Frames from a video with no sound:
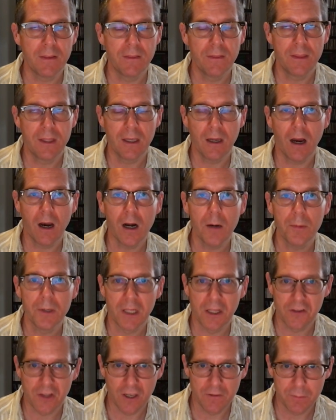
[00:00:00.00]
the
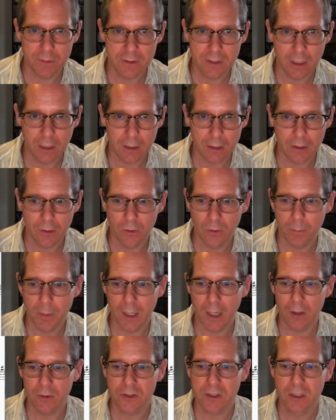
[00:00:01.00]
harmonies I've been telling you
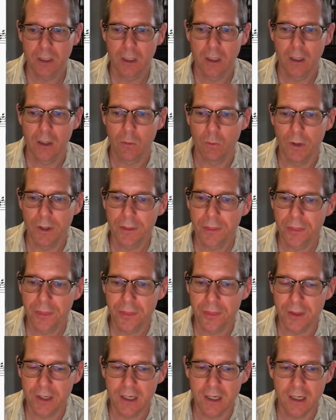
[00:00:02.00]
about with
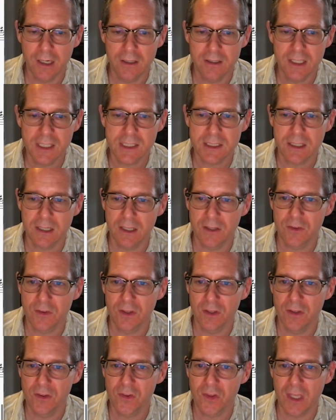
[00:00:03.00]
the
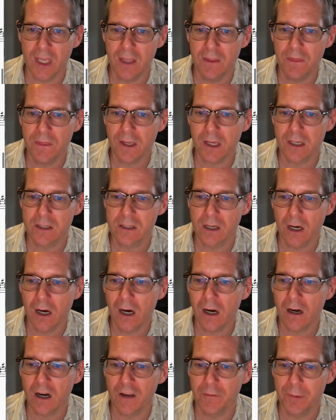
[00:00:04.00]
dissonances in the
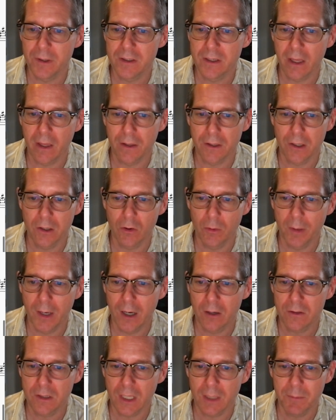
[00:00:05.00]
guitar I've been telling you
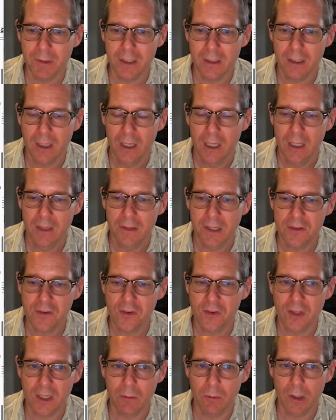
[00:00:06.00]
about, let's
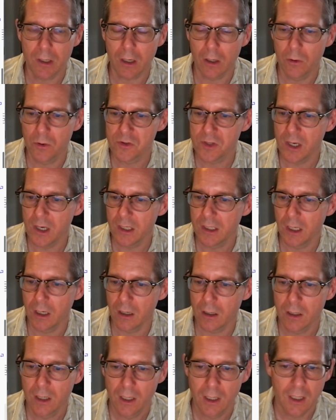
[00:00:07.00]
see what goes on
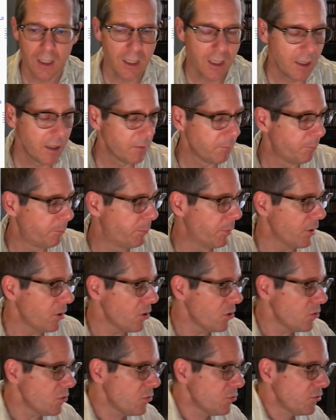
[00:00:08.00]
here.
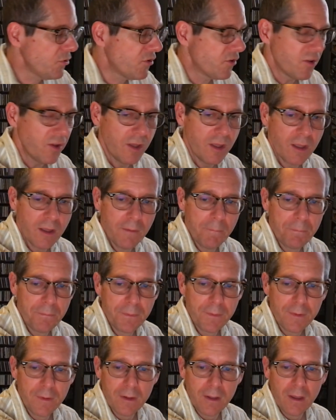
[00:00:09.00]
Bows
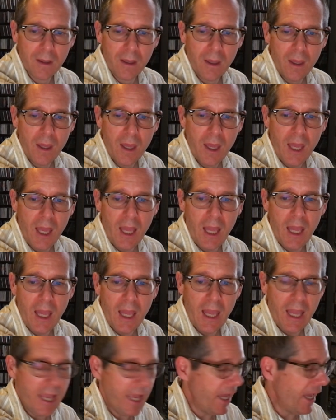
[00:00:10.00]

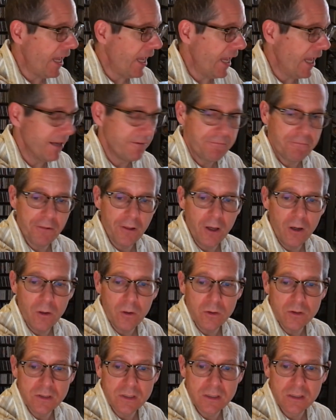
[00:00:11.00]
and
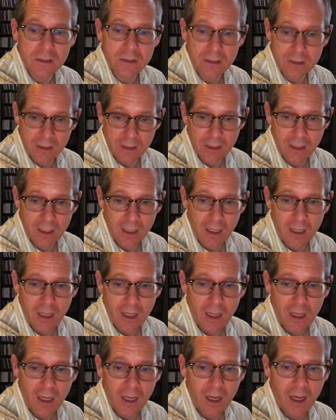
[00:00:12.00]
flows
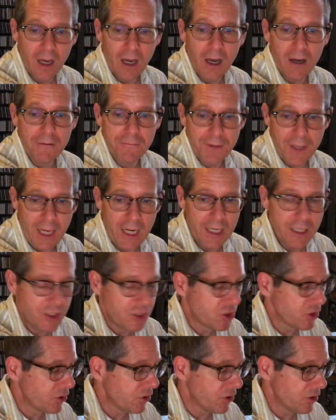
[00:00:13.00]
of
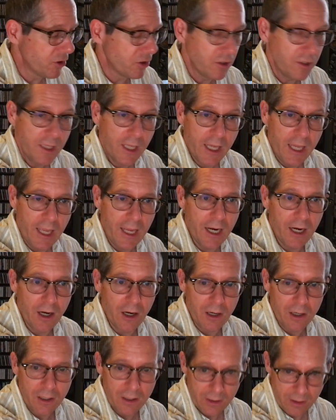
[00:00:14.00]
angel hair.